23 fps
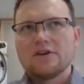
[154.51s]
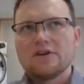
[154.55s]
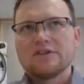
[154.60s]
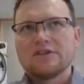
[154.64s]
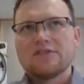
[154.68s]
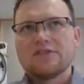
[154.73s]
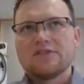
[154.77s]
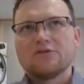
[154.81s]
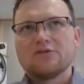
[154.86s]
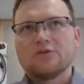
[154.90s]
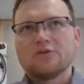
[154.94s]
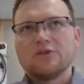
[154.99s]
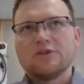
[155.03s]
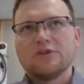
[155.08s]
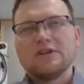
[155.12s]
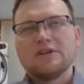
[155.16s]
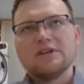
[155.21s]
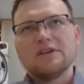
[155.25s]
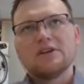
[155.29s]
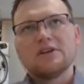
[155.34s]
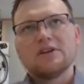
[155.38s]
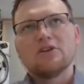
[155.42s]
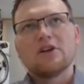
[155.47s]
are
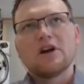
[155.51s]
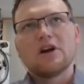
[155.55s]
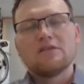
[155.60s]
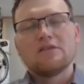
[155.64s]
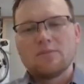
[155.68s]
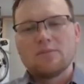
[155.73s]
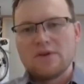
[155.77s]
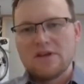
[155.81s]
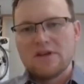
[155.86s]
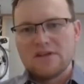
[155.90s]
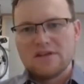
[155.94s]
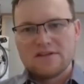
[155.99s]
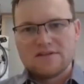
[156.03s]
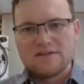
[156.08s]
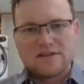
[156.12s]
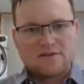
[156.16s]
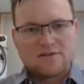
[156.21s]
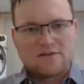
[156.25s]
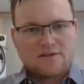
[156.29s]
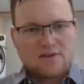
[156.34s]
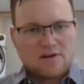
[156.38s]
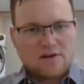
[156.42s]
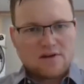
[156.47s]
definitely a lot of opinions
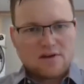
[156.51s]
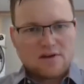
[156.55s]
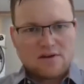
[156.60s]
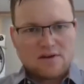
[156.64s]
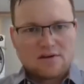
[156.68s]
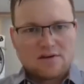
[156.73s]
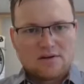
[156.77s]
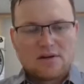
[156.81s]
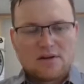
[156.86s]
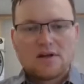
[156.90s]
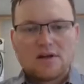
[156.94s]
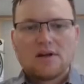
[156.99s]
out there